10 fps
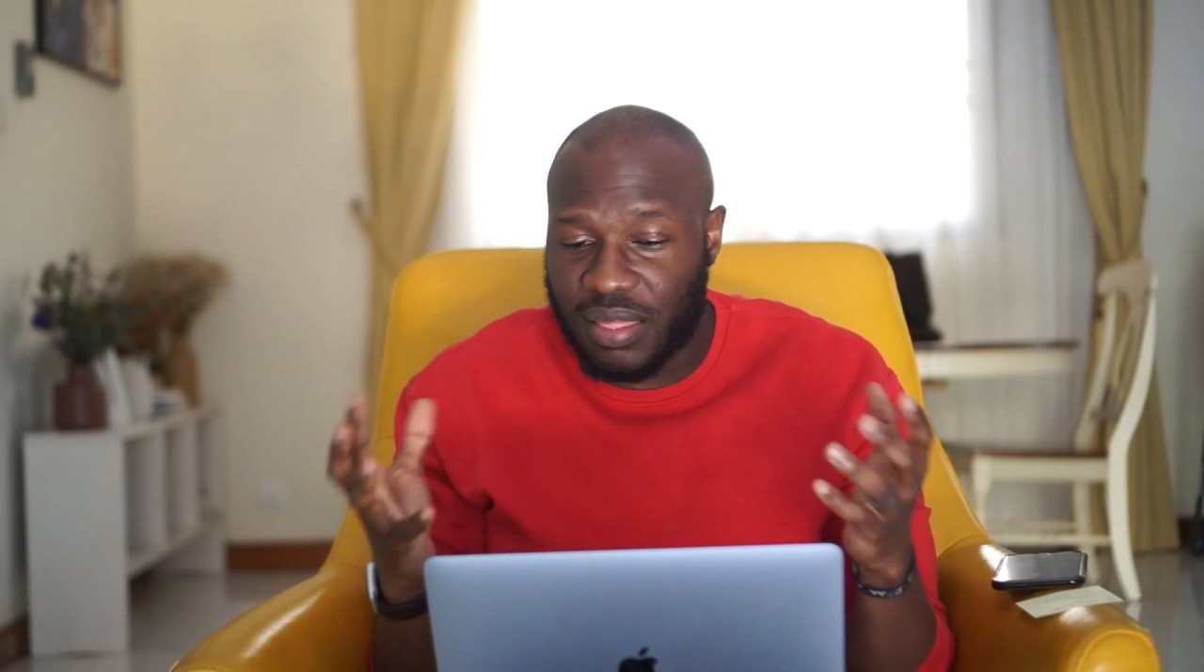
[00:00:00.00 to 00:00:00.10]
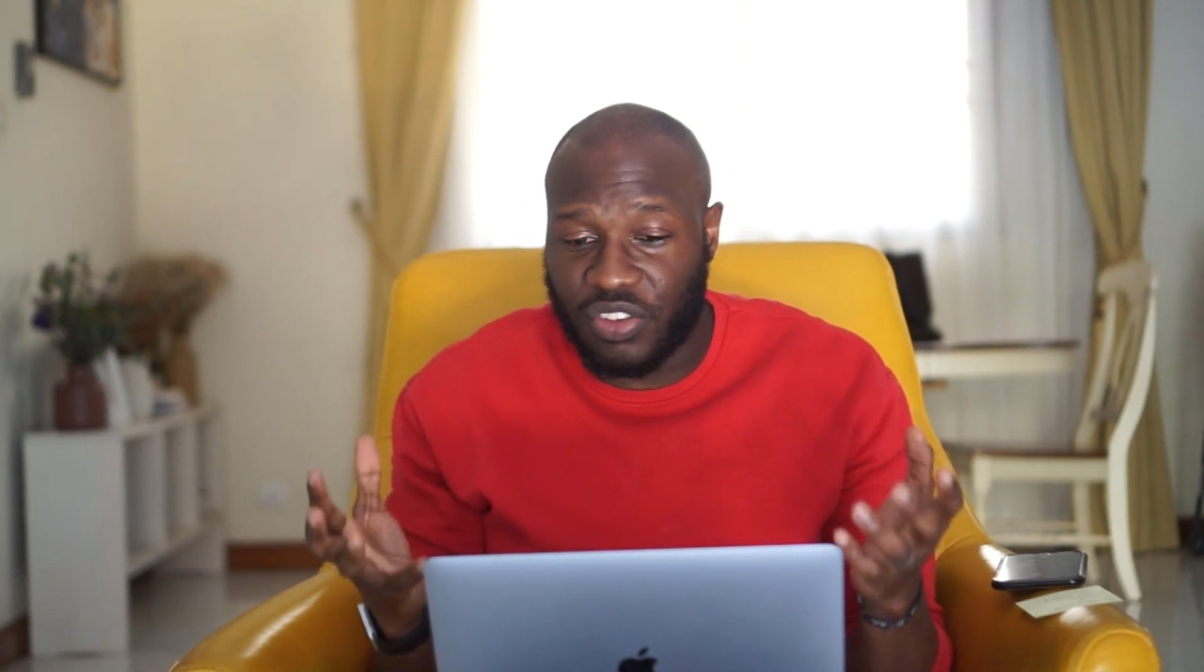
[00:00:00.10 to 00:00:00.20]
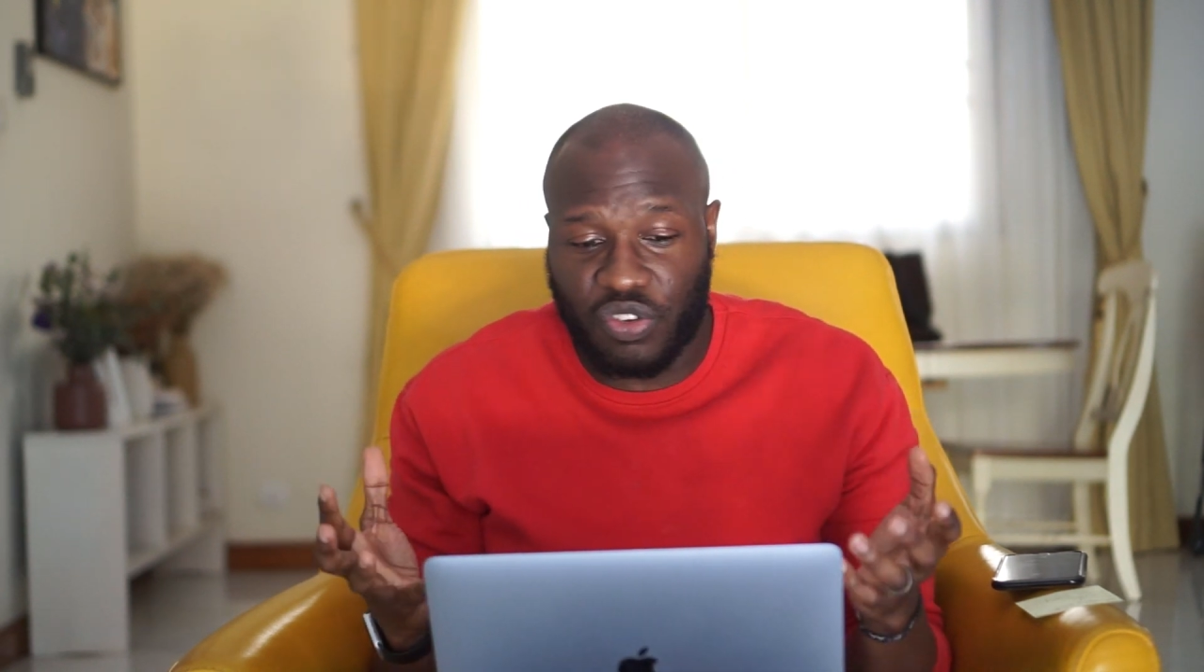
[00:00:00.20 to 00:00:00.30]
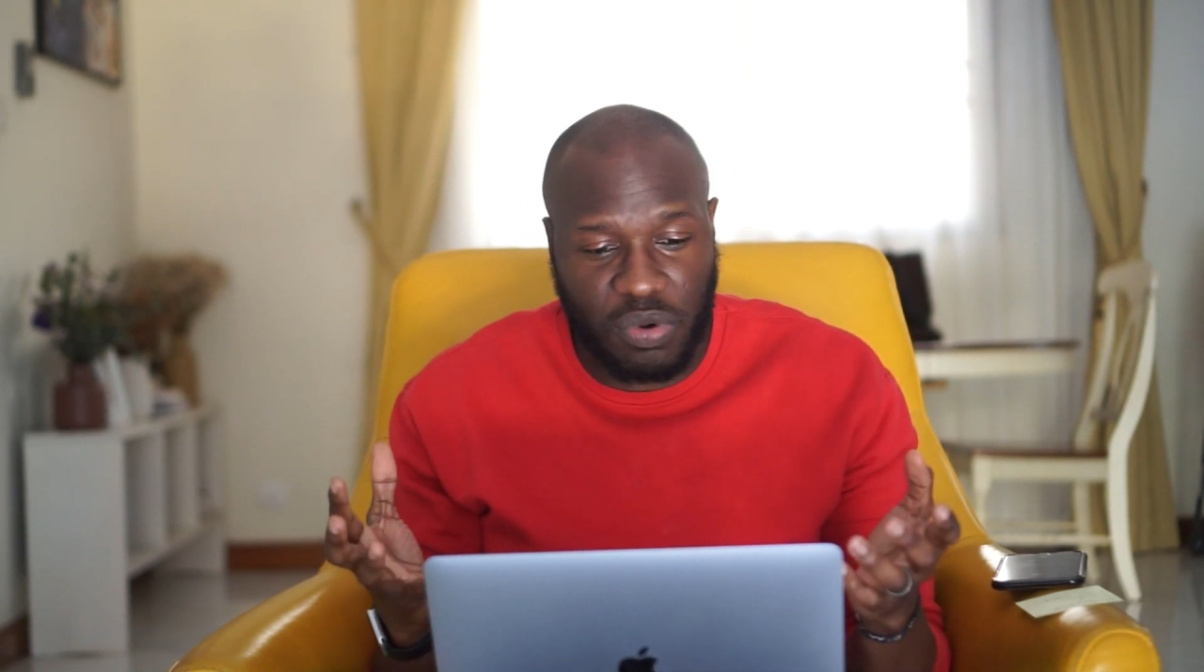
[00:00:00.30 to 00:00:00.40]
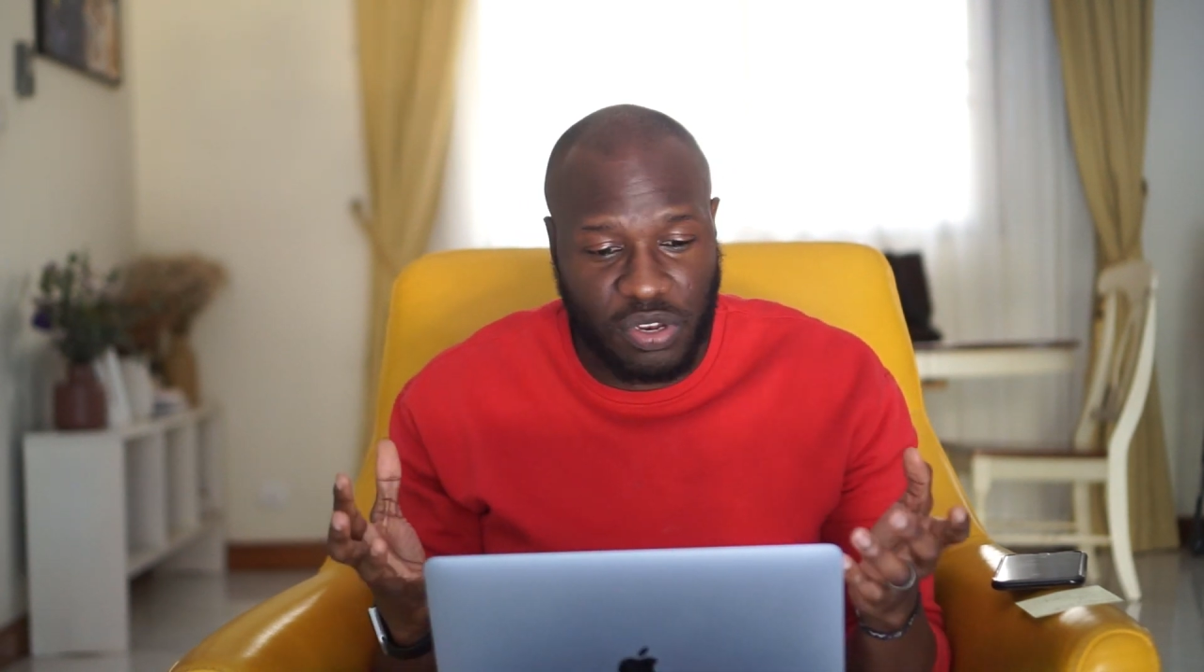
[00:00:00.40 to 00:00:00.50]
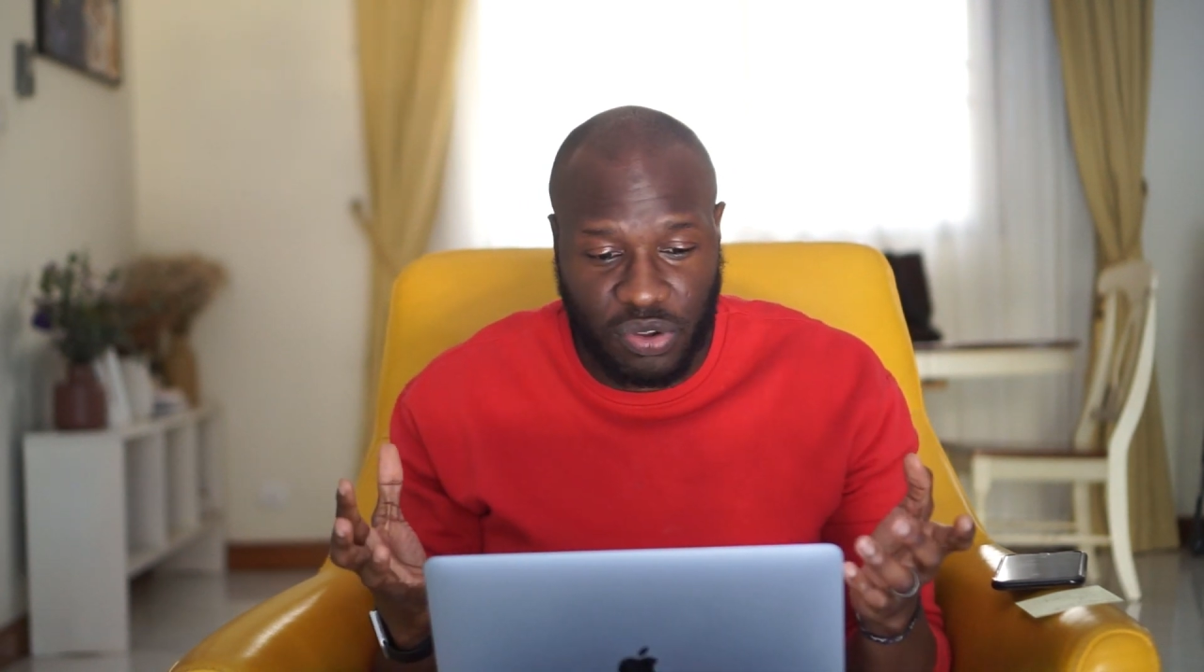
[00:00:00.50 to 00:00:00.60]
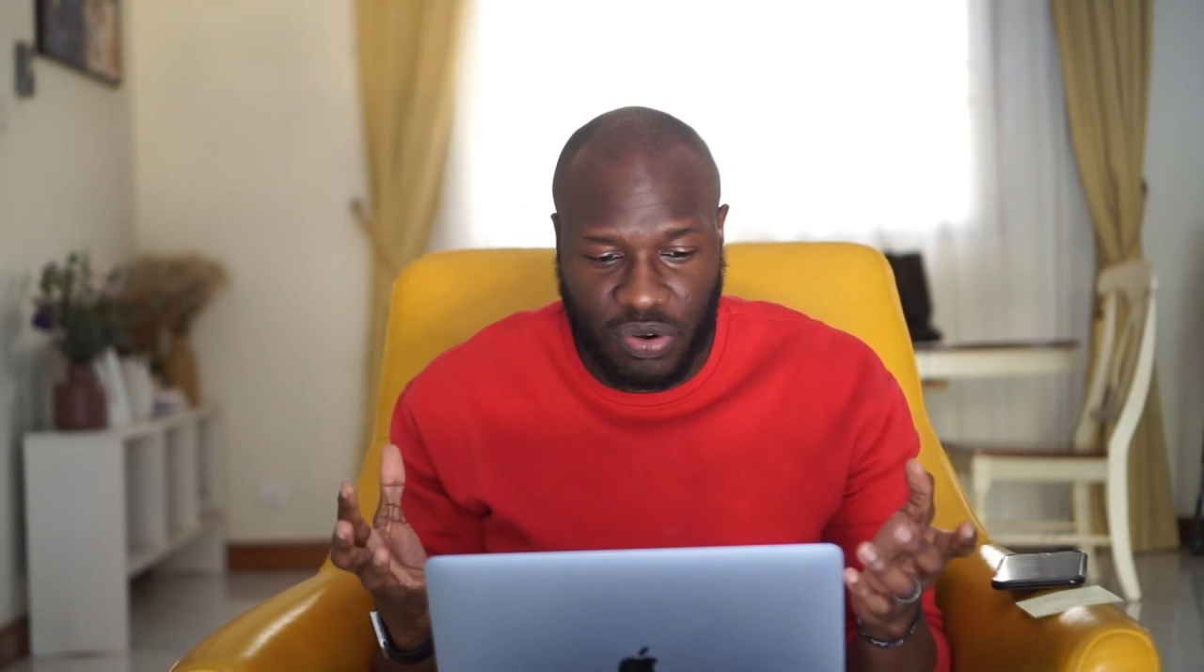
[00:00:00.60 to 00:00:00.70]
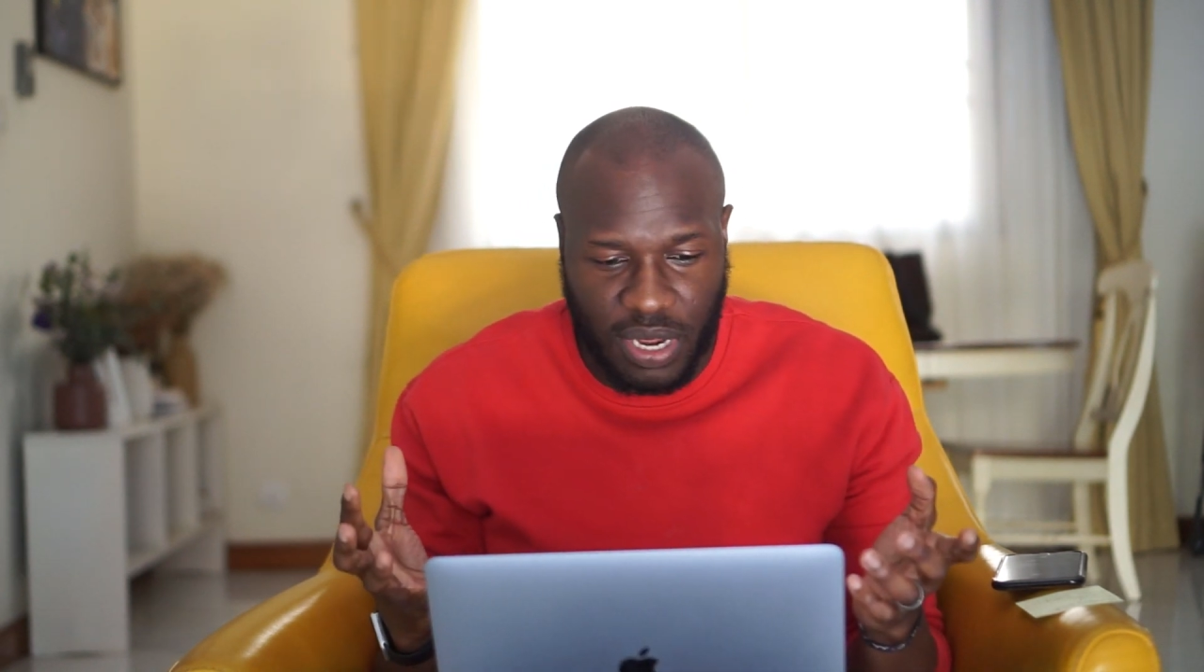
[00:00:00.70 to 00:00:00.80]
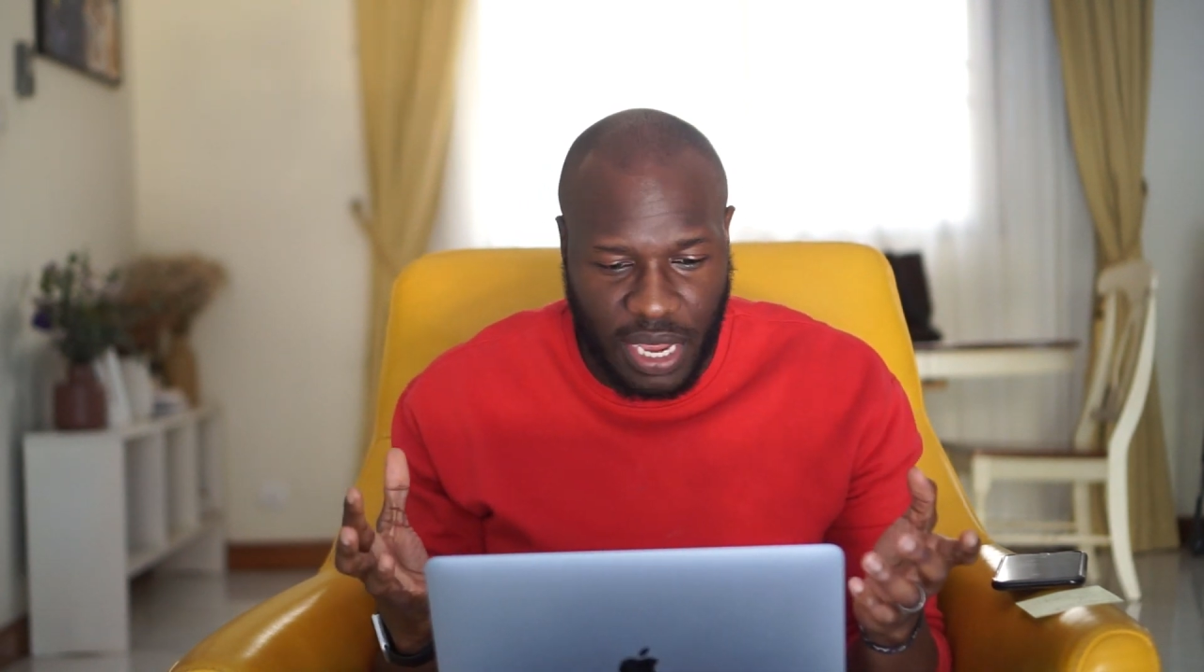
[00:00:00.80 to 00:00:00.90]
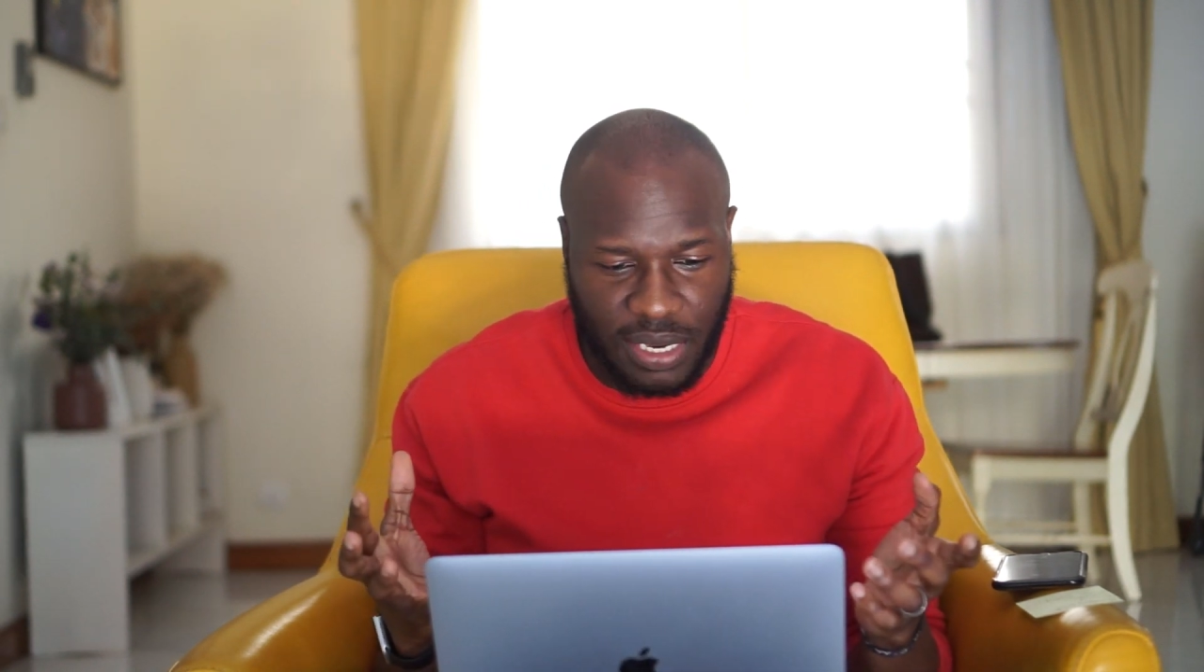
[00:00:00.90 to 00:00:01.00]
that you want to
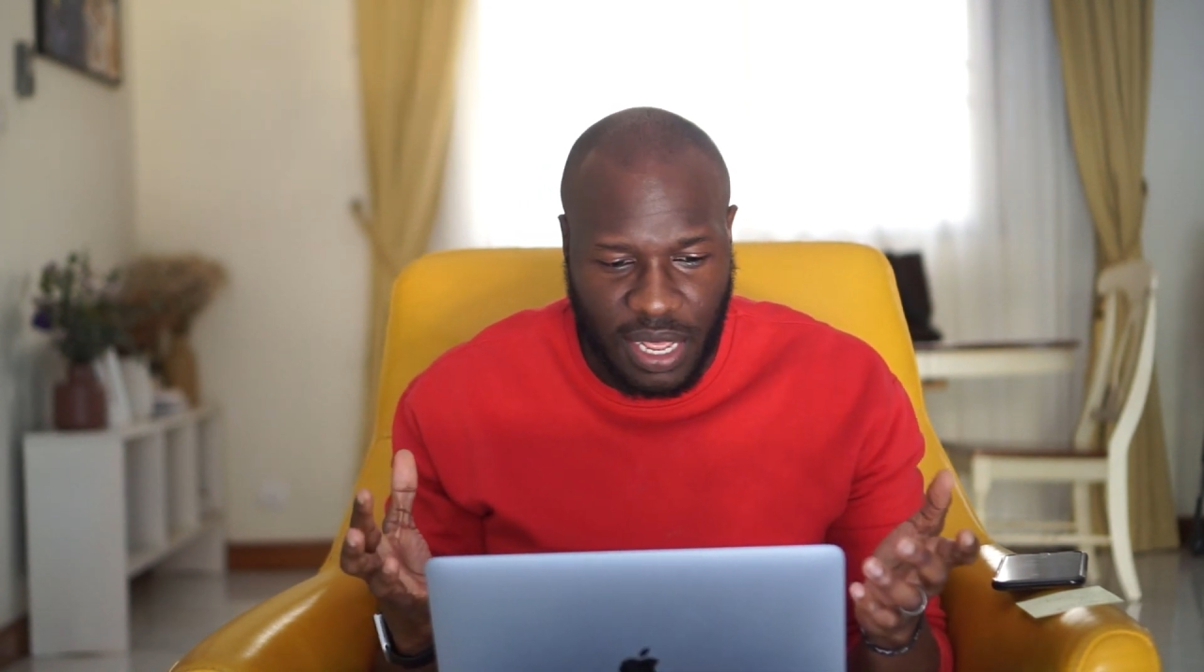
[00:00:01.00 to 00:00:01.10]
create.